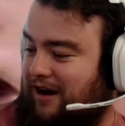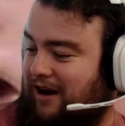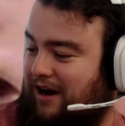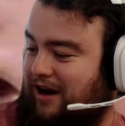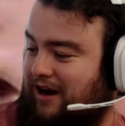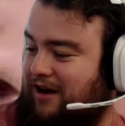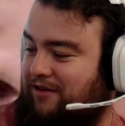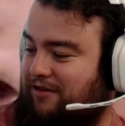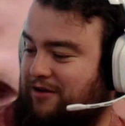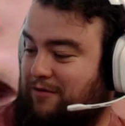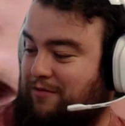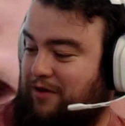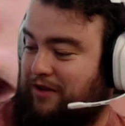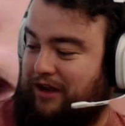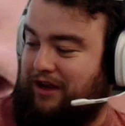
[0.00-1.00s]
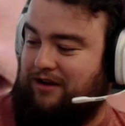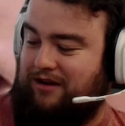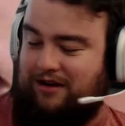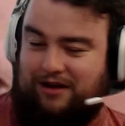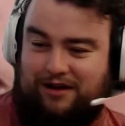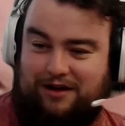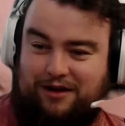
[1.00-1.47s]
the complete
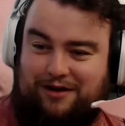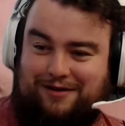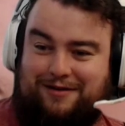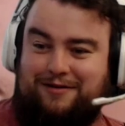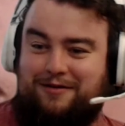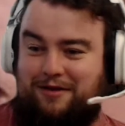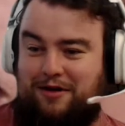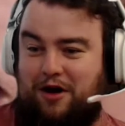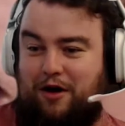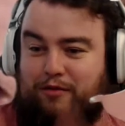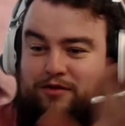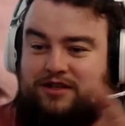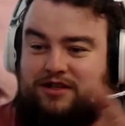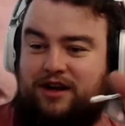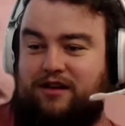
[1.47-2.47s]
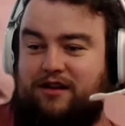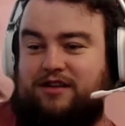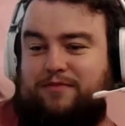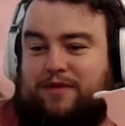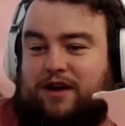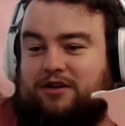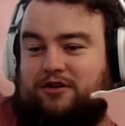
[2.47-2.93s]
opposite end of the
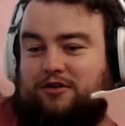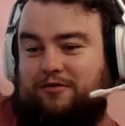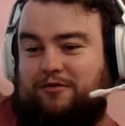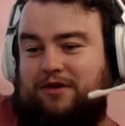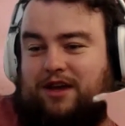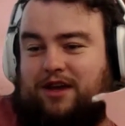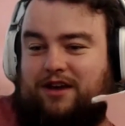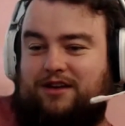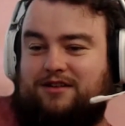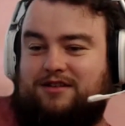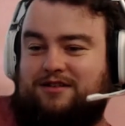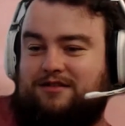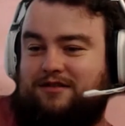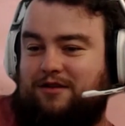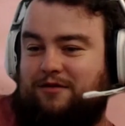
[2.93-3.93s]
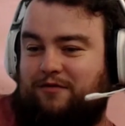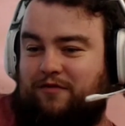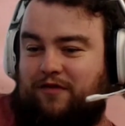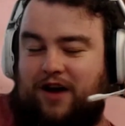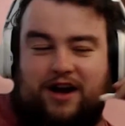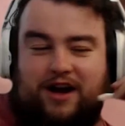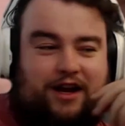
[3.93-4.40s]
spectrum is the
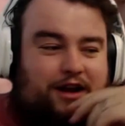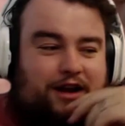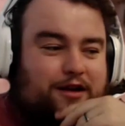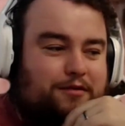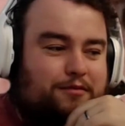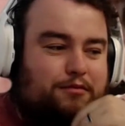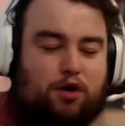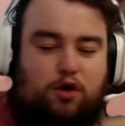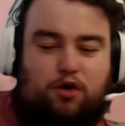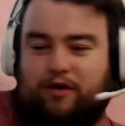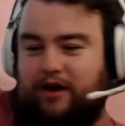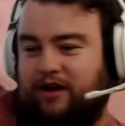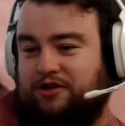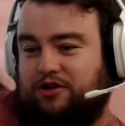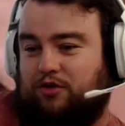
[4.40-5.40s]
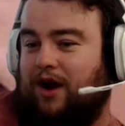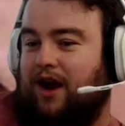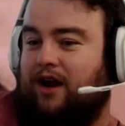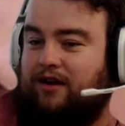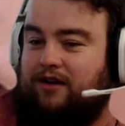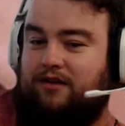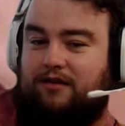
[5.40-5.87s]
fucking Moria
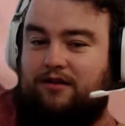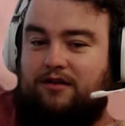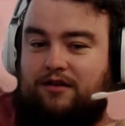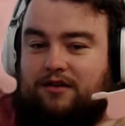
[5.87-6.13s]
Dragon.